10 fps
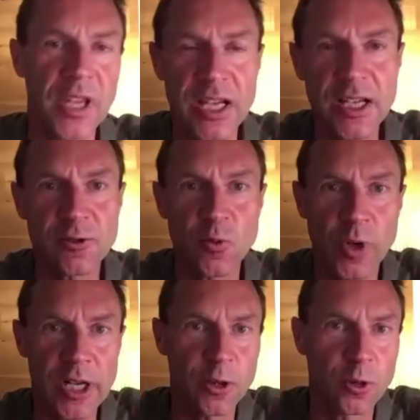here's
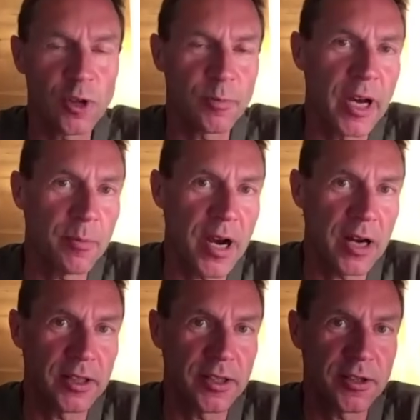what I told my
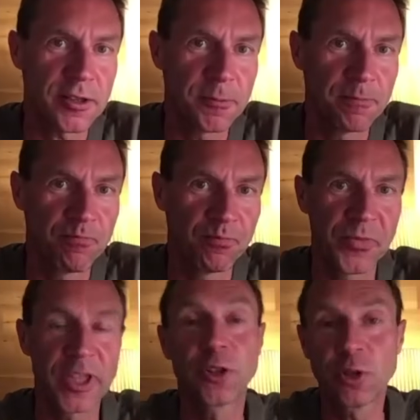parents.
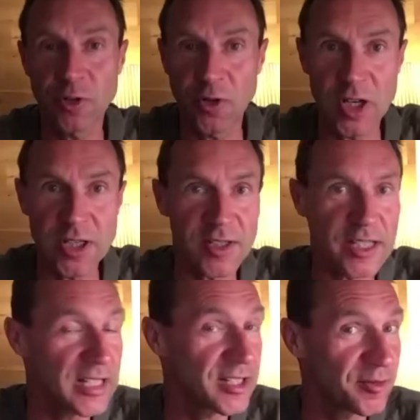The Tour de France,
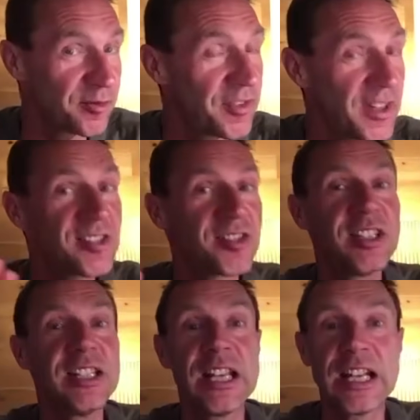it's a
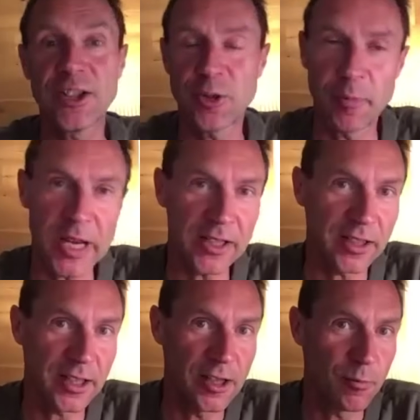fascinating
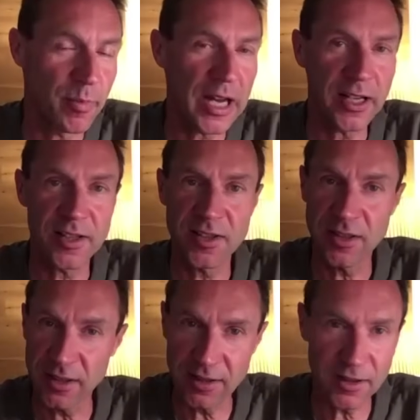spectacle, but it's
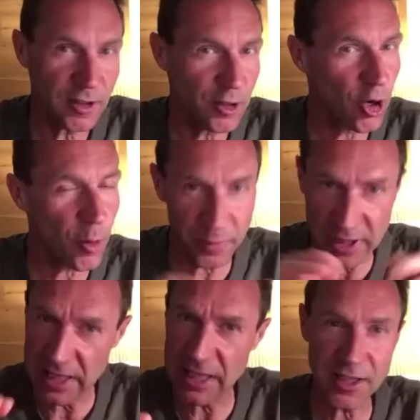
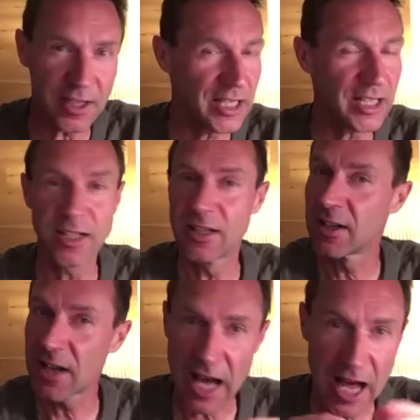completely
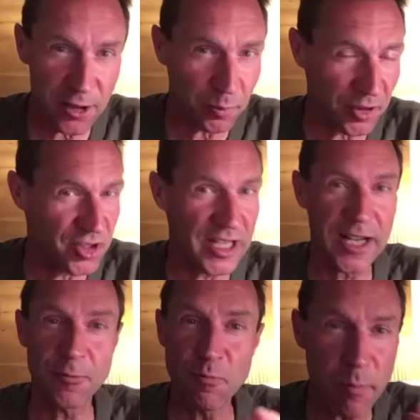
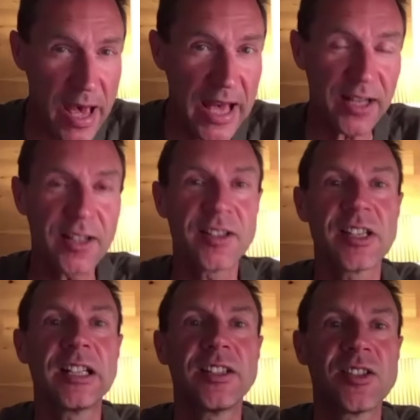100% madness
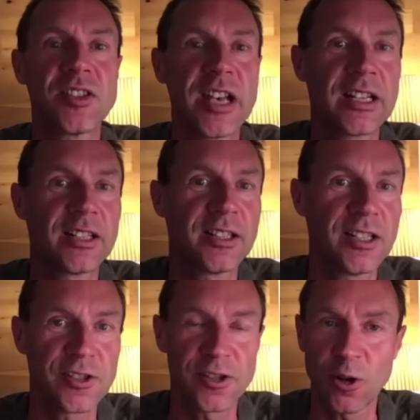and
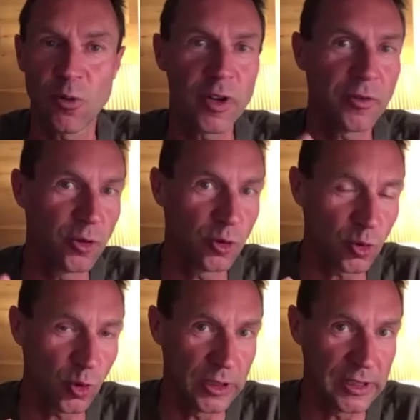insanity. So a few
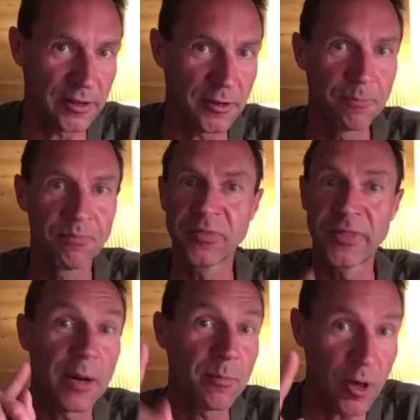rules.
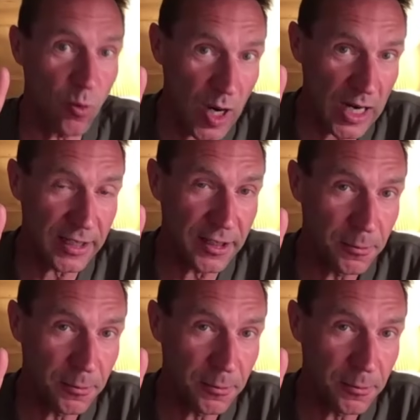Number one,